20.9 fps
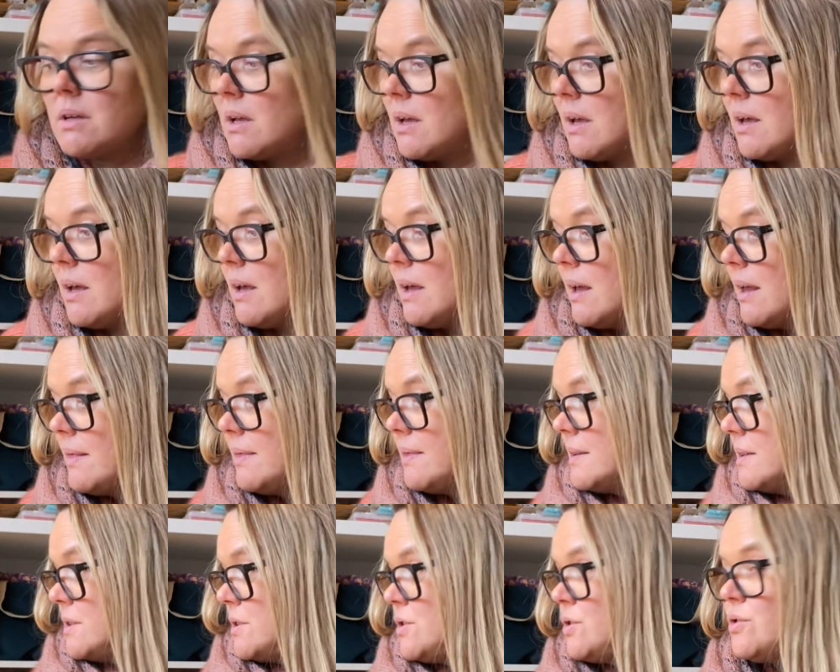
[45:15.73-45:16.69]
at
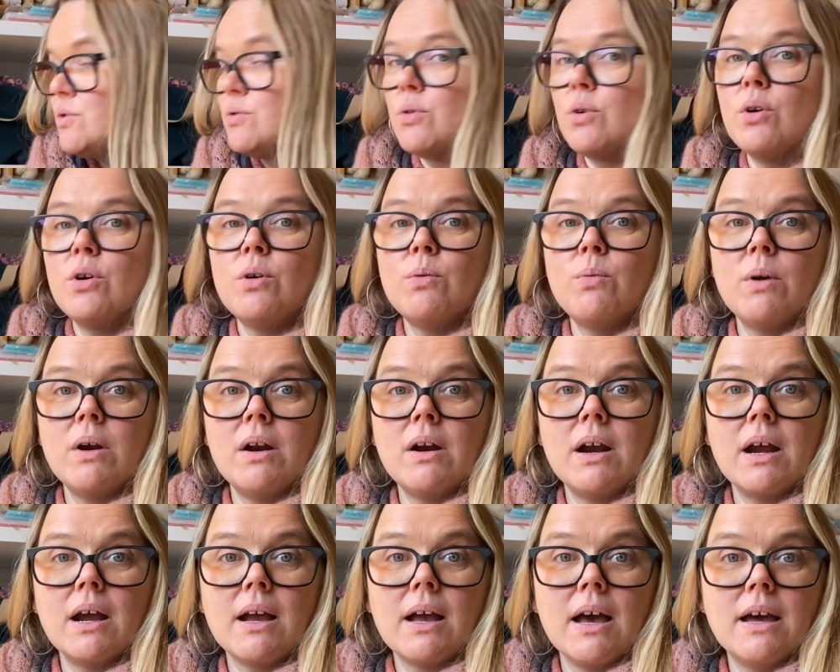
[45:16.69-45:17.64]
the store where
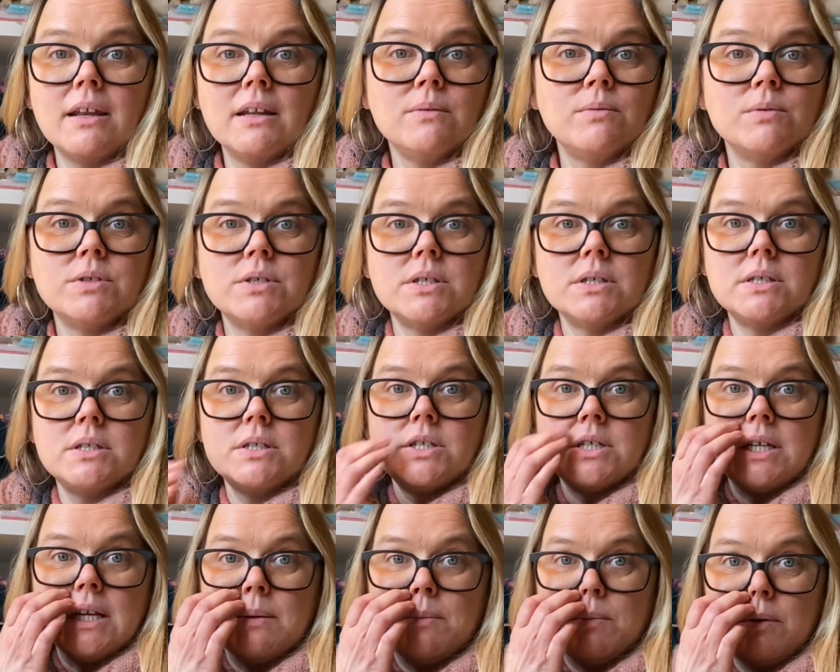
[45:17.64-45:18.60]
I got it was just
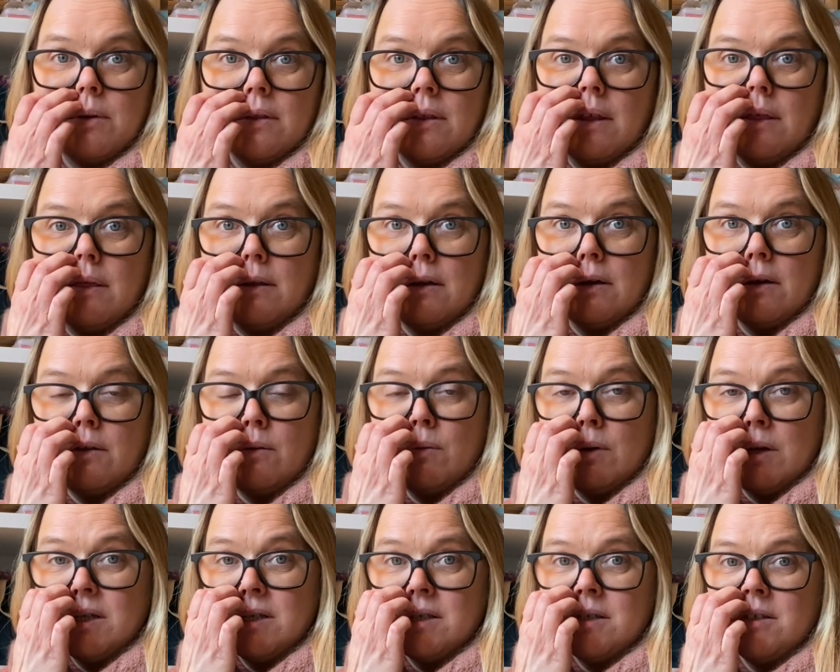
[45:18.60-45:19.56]
cheaper than the other
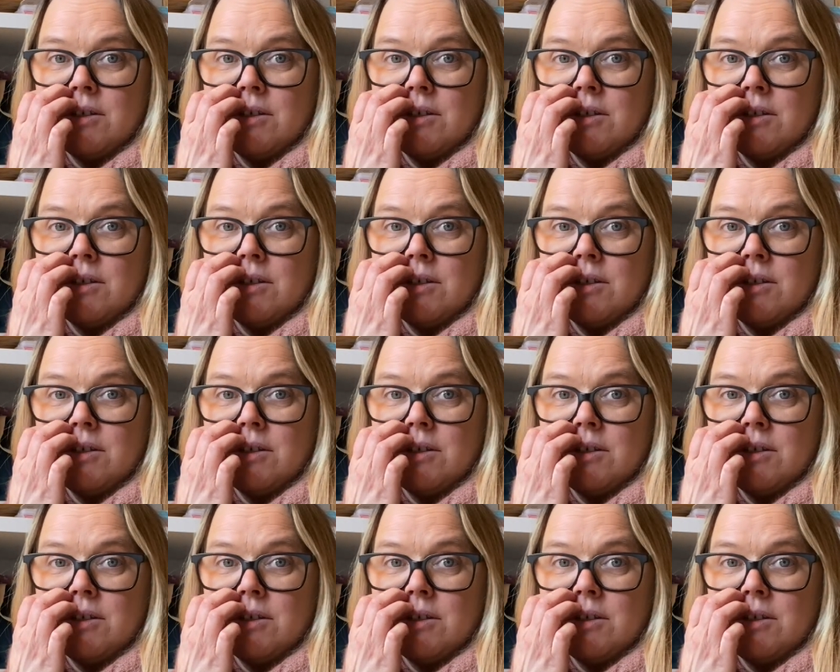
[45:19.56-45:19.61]
ones.